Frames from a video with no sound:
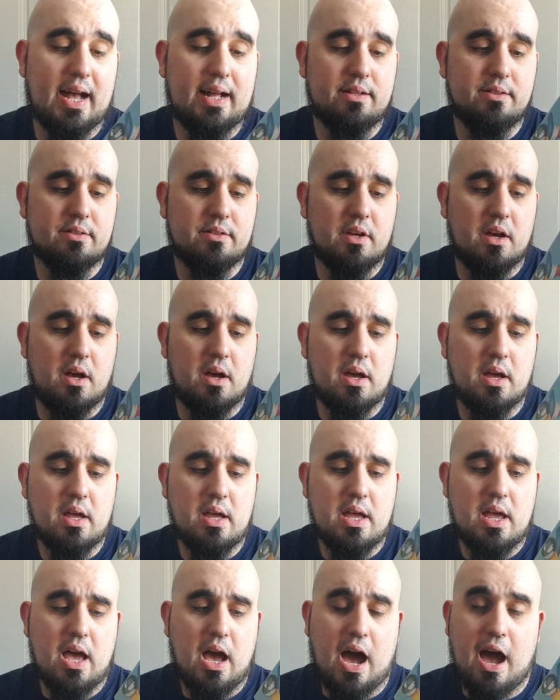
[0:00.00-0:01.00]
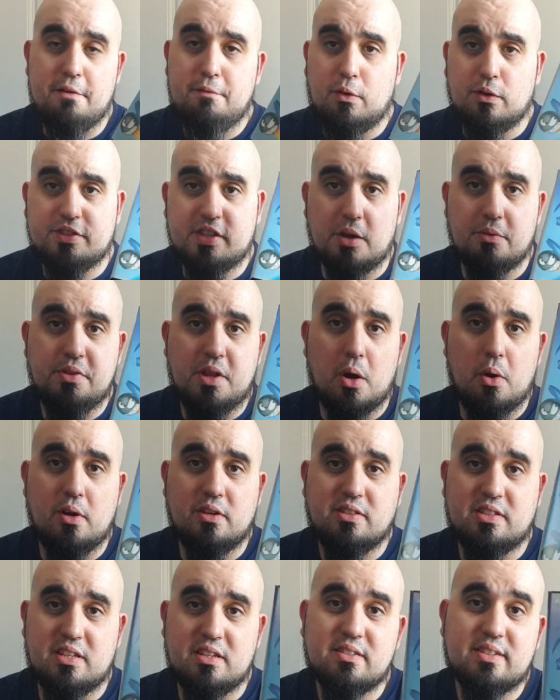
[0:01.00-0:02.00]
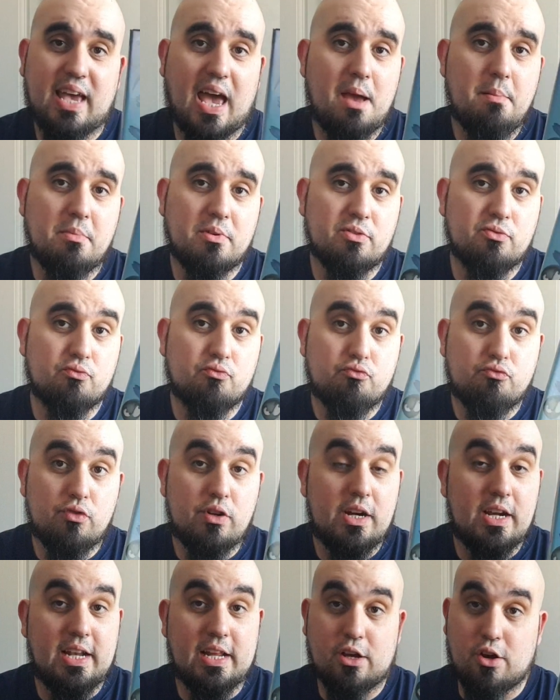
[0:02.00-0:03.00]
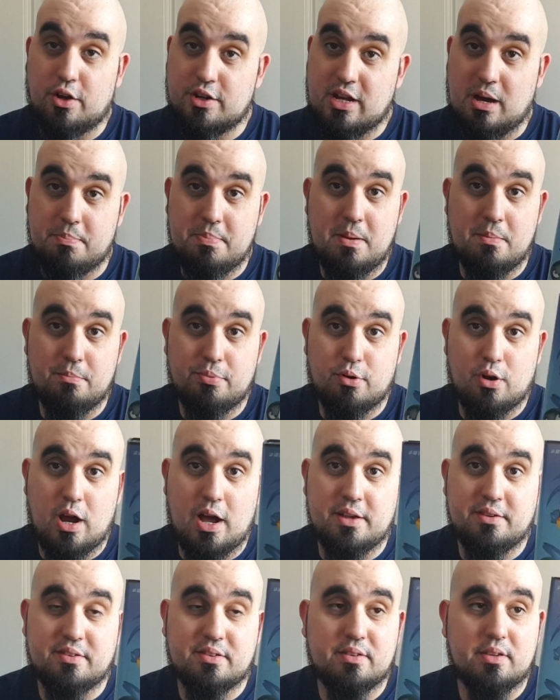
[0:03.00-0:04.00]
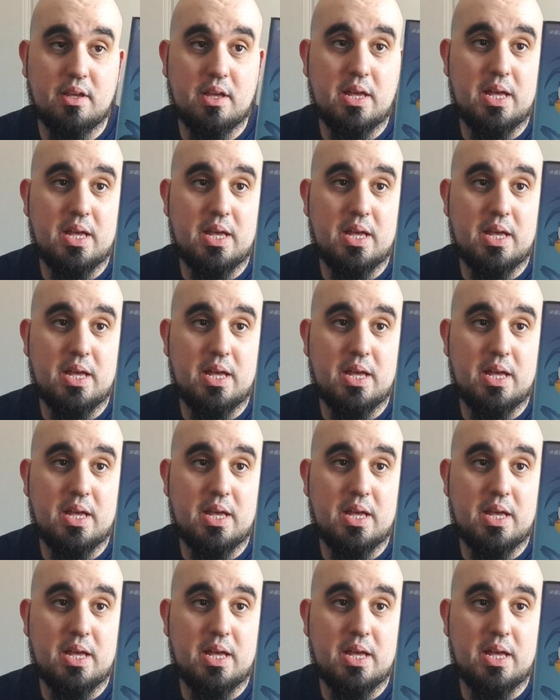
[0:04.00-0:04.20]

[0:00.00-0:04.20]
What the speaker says: And I've also noticed this game has really gone up in price.